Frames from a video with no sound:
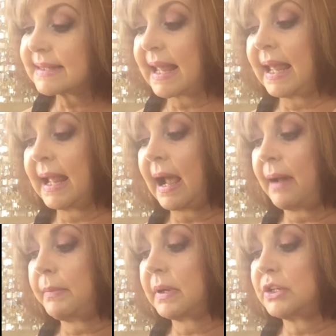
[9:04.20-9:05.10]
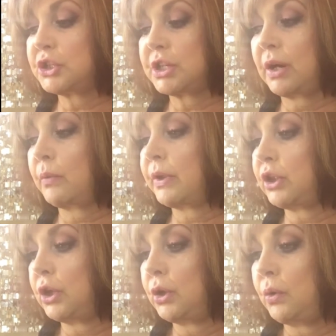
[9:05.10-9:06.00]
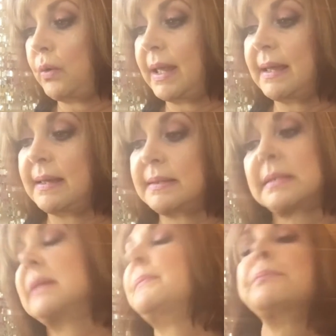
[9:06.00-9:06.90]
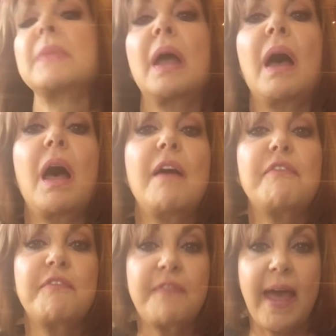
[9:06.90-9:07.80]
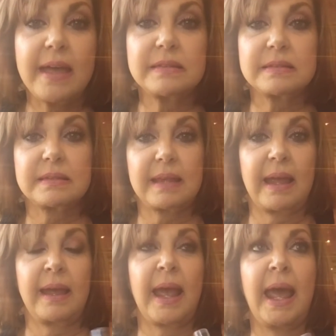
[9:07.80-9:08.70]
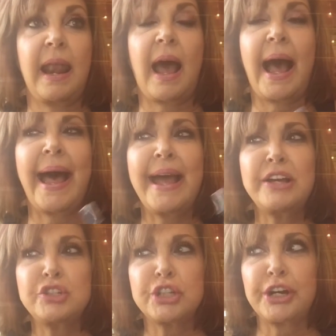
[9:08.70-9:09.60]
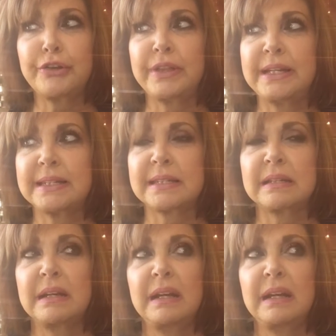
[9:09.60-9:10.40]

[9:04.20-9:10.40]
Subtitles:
thing I'm going to share with you is a face thing, and I shared this,